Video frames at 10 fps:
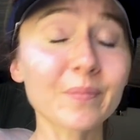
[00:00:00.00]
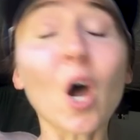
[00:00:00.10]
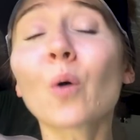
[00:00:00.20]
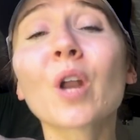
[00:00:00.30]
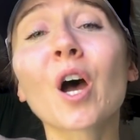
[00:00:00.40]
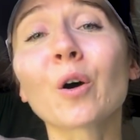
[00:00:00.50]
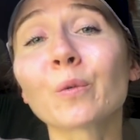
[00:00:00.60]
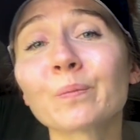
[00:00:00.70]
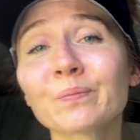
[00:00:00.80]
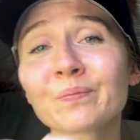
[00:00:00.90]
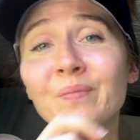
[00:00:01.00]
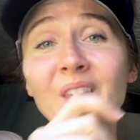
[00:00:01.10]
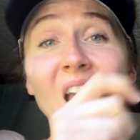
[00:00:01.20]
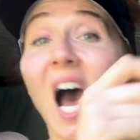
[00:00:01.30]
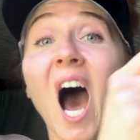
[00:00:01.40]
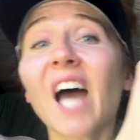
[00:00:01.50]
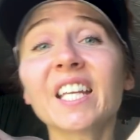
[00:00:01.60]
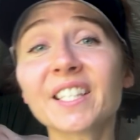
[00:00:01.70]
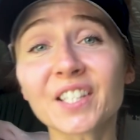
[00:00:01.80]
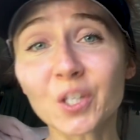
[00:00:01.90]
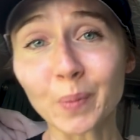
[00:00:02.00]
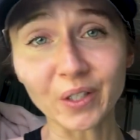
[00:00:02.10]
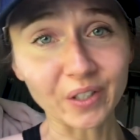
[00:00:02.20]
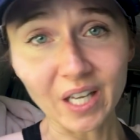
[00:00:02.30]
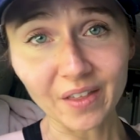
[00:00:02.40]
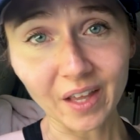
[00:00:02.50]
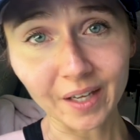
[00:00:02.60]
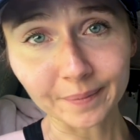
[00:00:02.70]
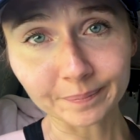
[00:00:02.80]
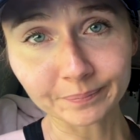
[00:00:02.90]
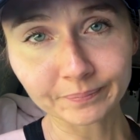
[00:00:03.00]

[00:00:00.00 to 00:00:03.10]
oh no, I didn't spill anything.